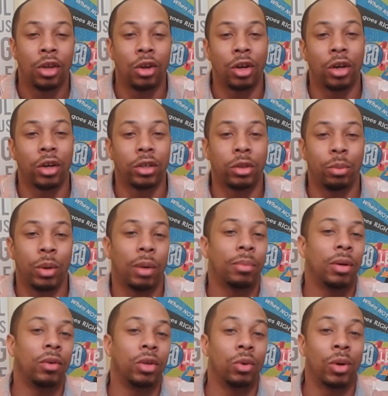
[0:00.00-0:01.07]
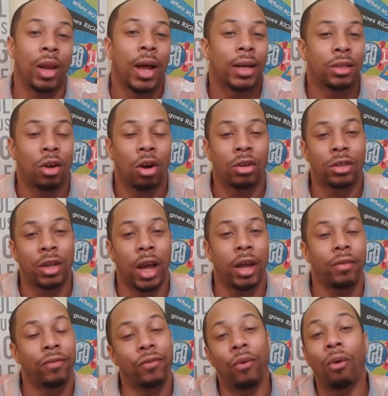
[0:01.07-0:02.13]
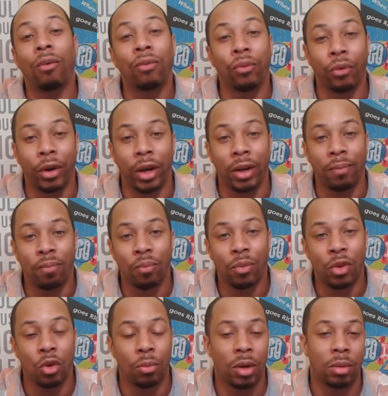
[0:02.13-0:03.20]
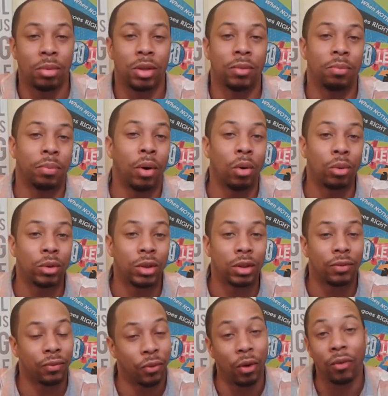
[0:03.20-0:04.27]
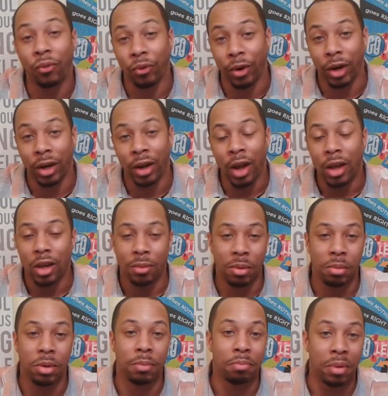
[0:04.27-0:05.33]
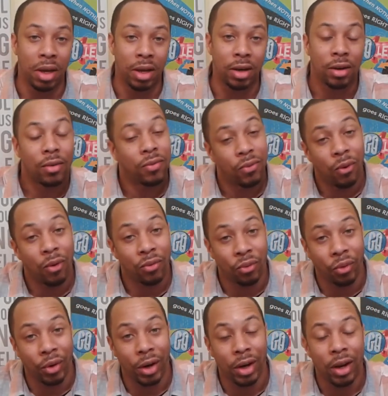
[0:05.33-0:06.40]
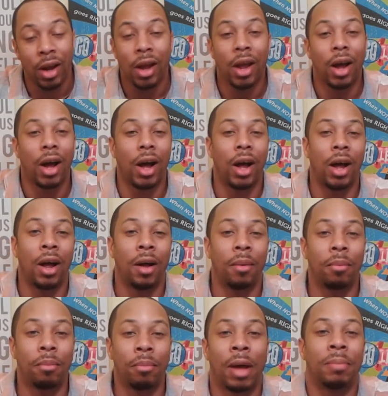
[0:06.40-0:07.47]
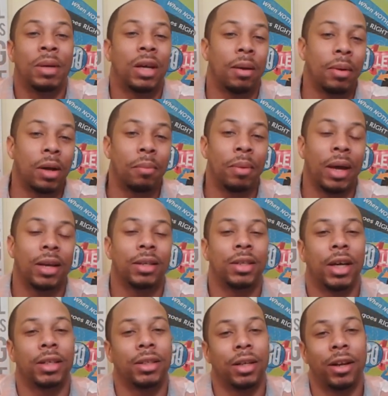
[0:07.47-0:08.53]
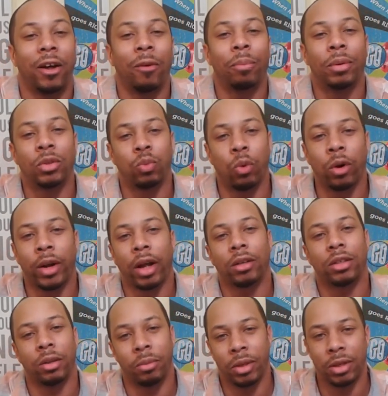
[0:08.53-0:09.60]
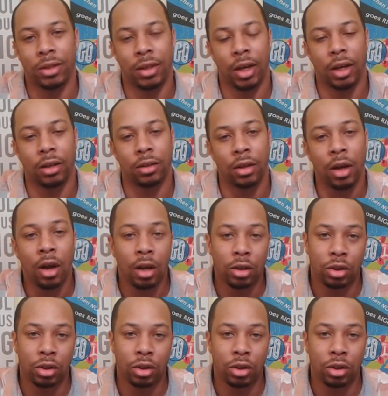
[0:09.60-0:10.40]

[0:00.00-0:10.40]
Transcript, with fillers: You're going to be able to utilize our site for free. You'll be able to post for free. You'll be able to bid for free um, by becoming a beta tester and help us work out some of these kinks.